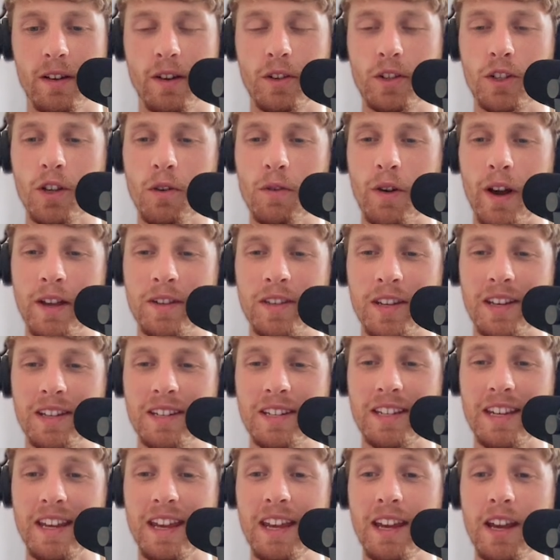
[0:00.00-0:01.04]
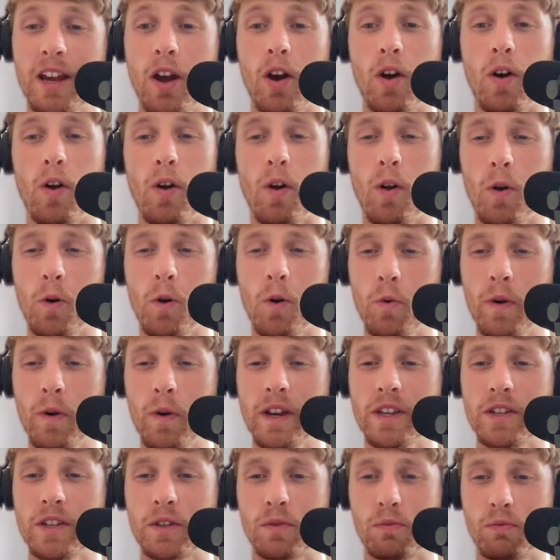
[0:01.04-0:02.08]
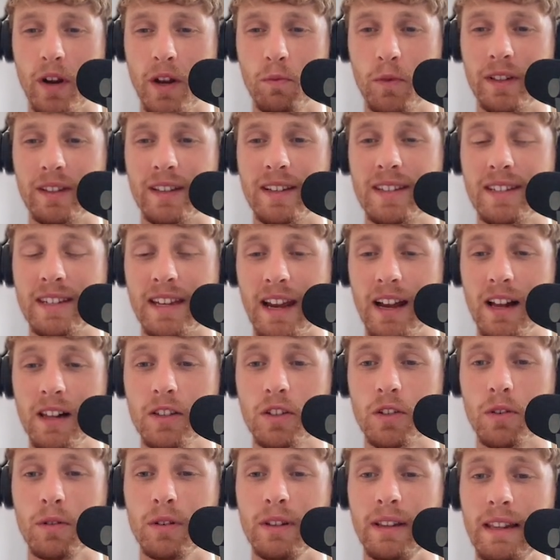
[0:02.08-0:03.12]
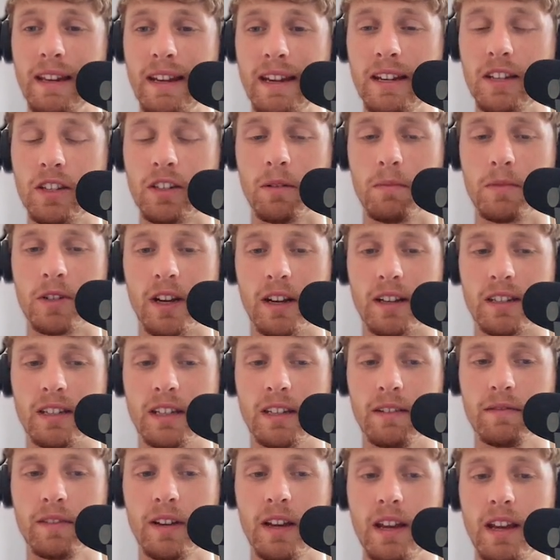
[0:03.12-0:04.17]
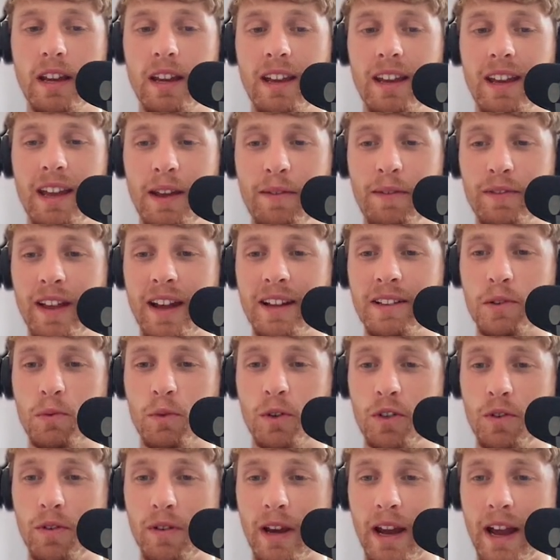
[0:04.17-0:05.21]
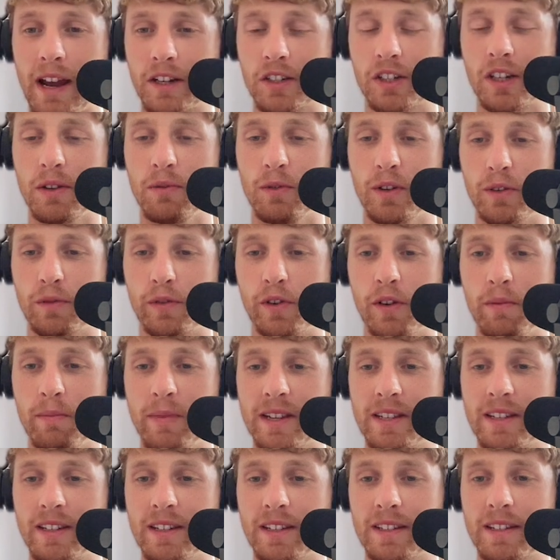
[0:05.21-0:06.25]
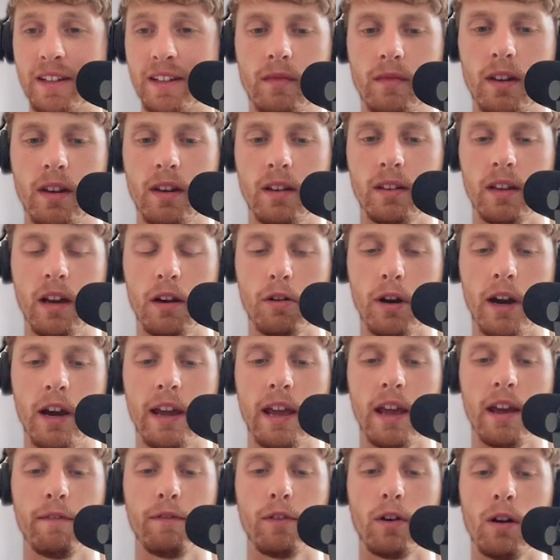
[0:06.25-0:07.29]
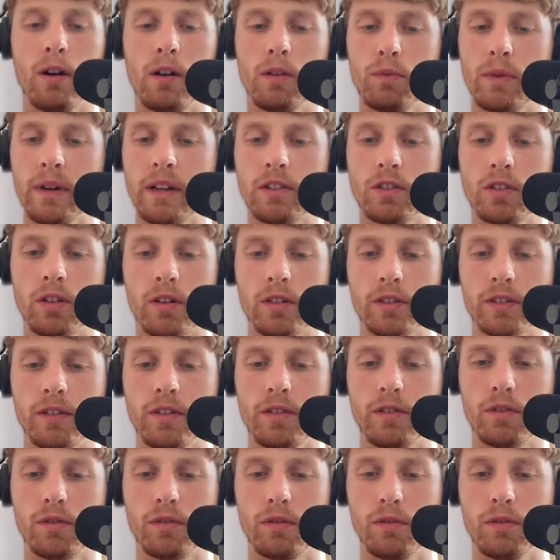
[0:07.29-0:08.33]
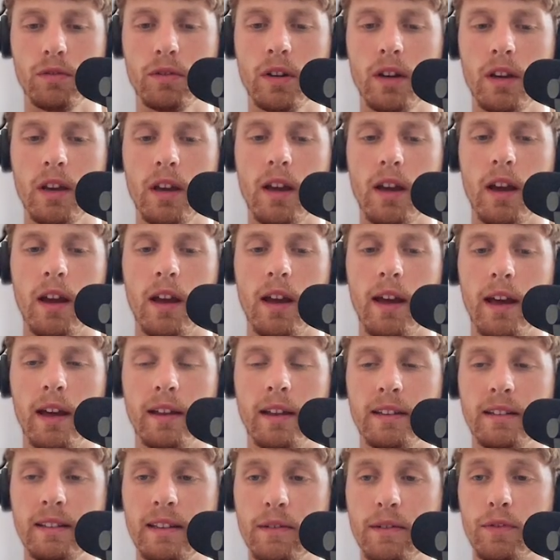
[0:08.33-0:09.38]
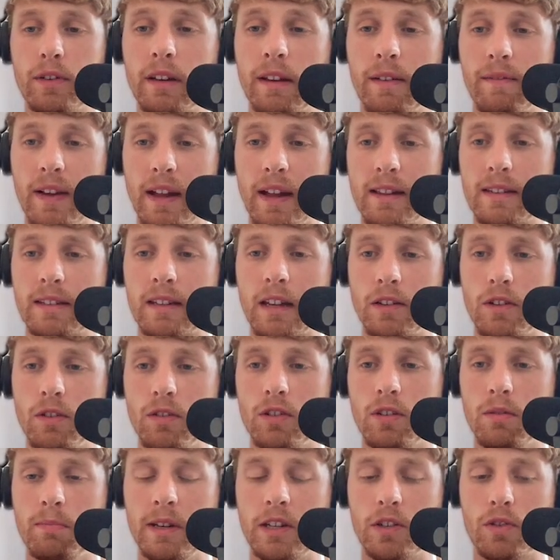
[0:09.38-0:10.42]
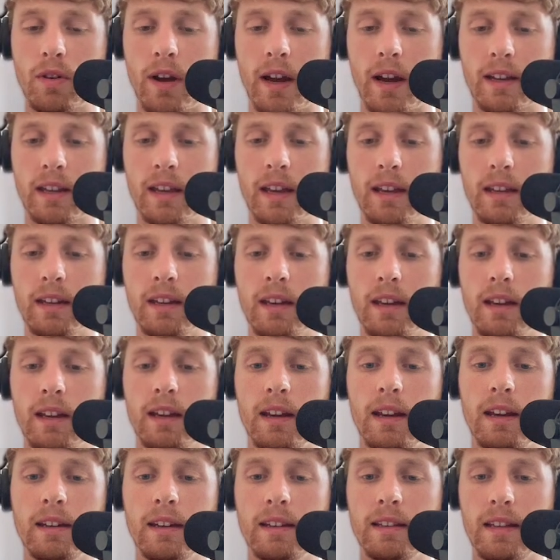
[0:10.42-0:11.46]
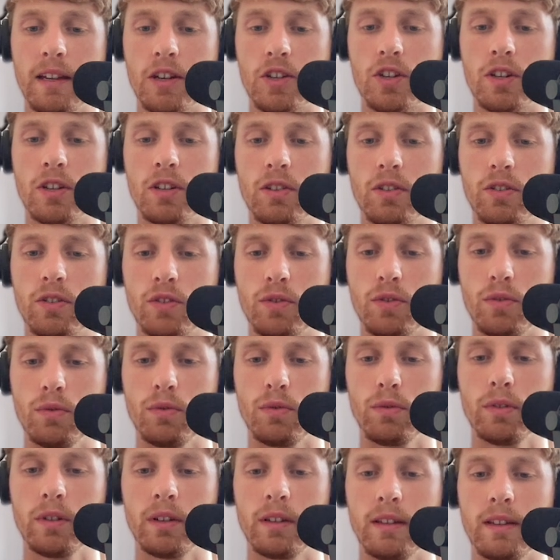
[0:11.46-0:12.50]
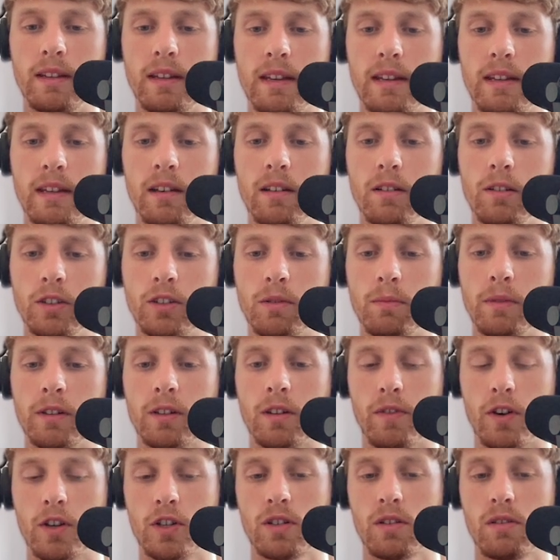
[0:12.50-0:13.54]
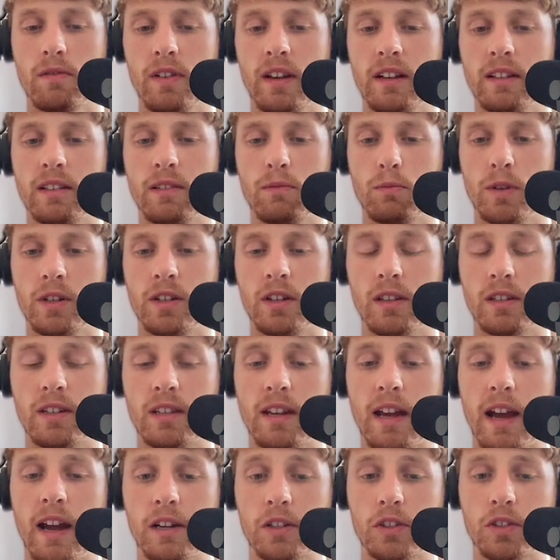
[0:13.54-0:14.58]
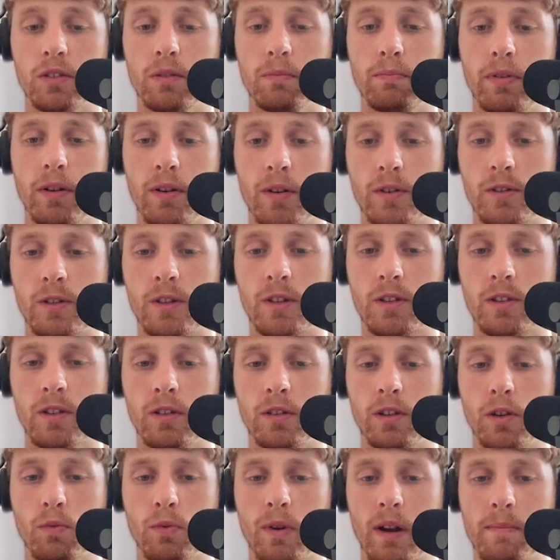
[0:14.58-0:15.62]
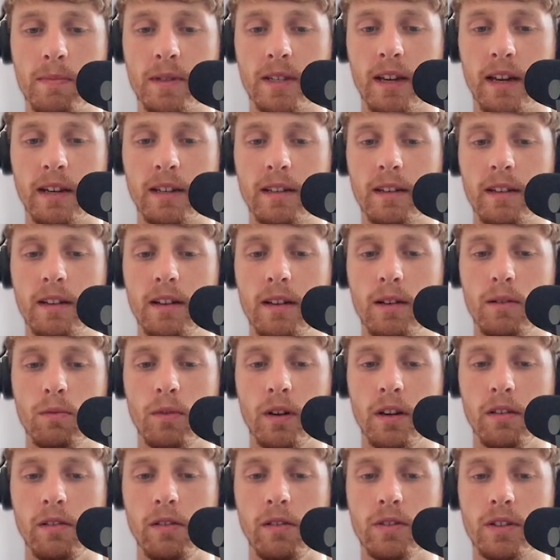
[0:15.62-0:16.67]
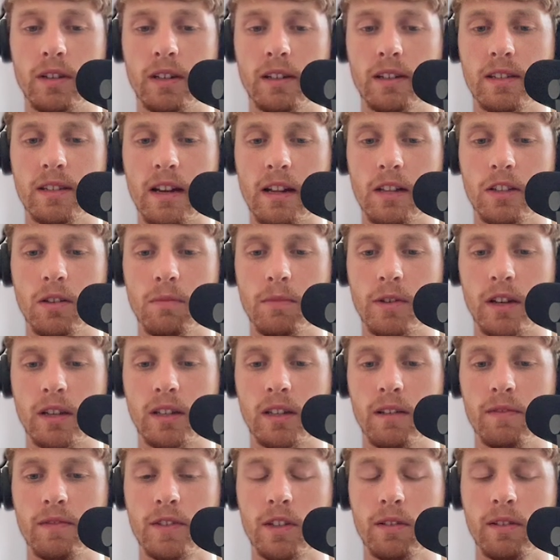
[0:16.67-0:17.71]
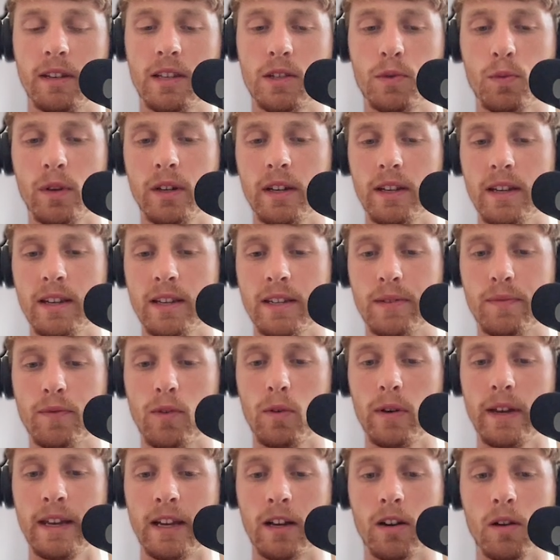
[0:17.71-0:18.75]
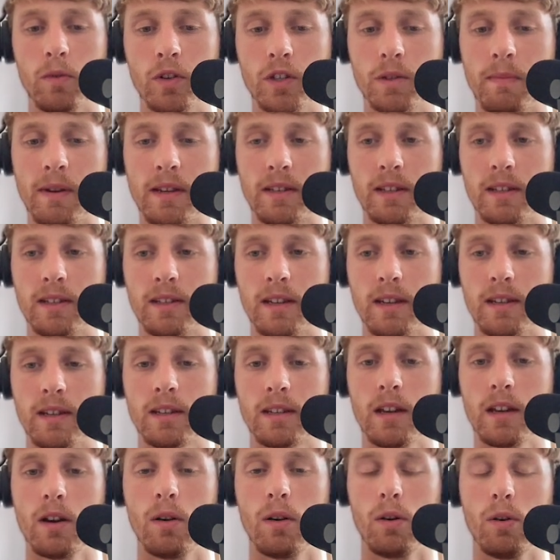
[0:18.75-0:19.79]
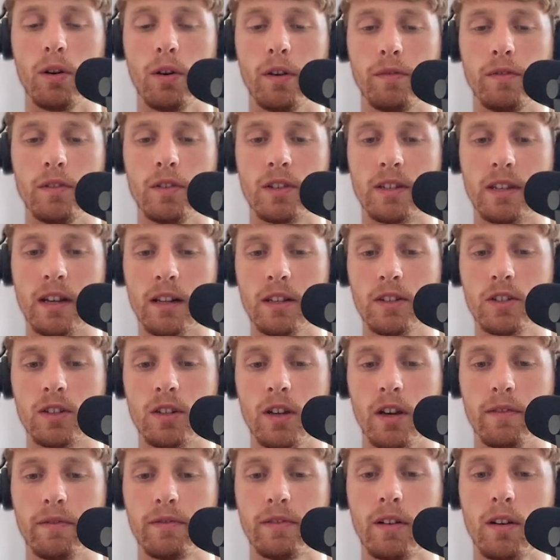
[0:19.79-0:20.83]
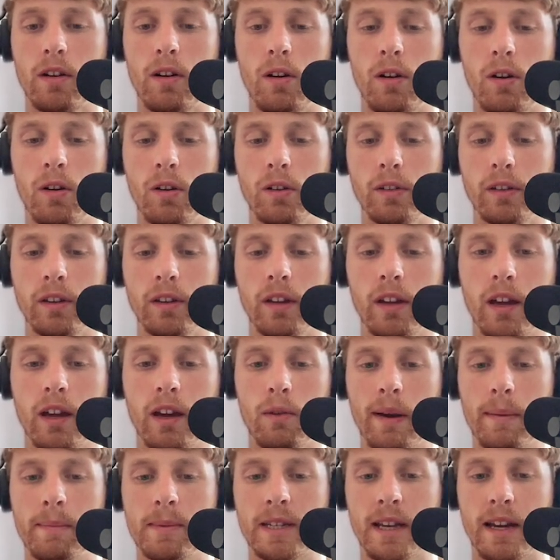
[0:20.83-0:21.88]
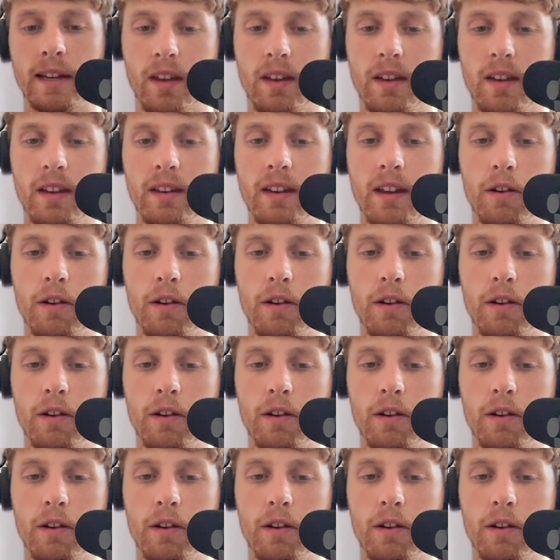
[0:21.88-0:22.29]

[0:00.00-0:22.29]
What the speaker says: So as you can see, always run with the sales or leads objective if that's what you actually want for your business. Now, I have already talked you through the different events that you should be tracking in addition to the ultimate conversion event, which is an actual purchase on your website when you're using the sales objective. So this one is for e-commerce businesses or if you sell stuff on a website.